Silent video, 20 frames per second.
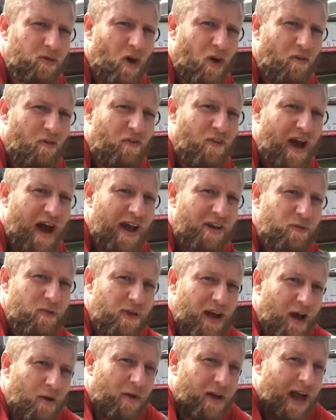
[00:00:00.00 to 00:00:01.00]
got 5
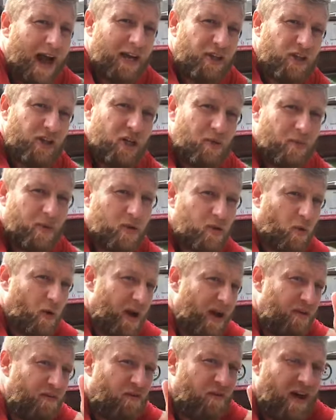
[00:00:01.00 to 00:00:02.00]
without catching in
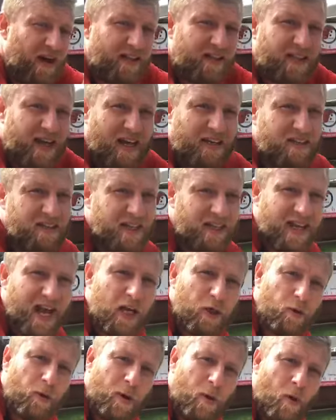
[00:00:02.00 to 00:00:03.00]
between. Fantastic.
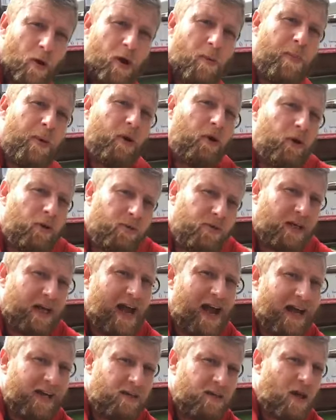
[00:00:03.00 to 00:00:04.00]
That's what we want to build up to,
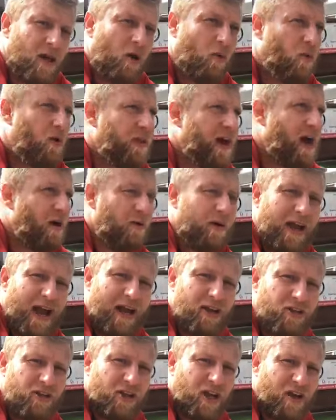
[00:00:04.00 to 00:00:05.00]
guys, without
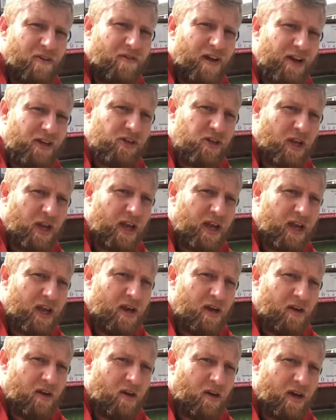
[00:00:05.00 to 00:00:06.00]
catching it eventually.
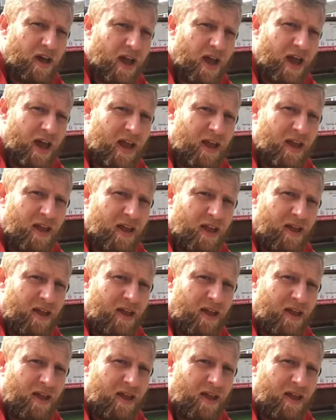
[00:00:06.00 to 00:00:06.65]
Okay,